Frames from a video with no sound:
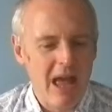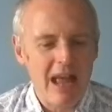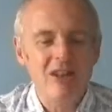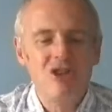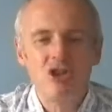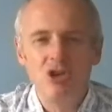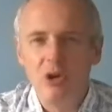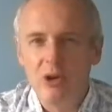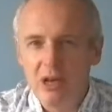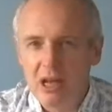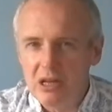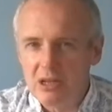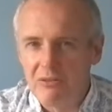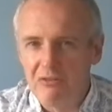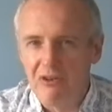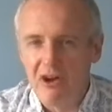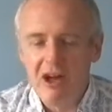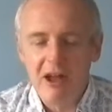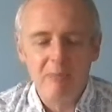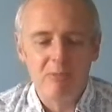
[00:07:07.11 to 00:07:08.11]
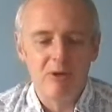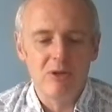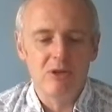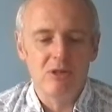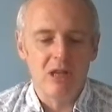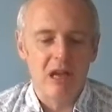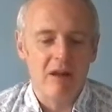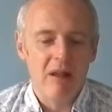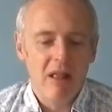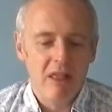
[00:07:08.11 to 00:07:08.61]
enjoying its
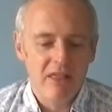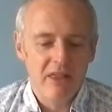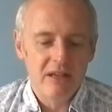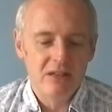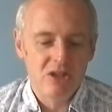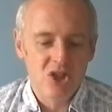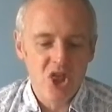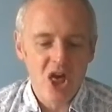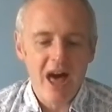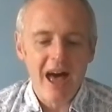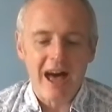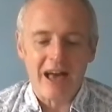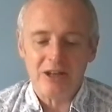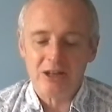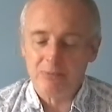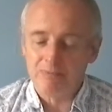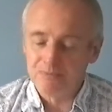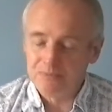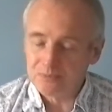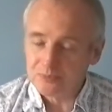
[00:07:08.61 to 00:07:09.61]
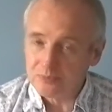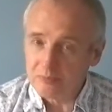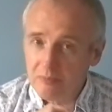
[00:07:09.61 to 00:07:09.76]
vibrancy. There's that.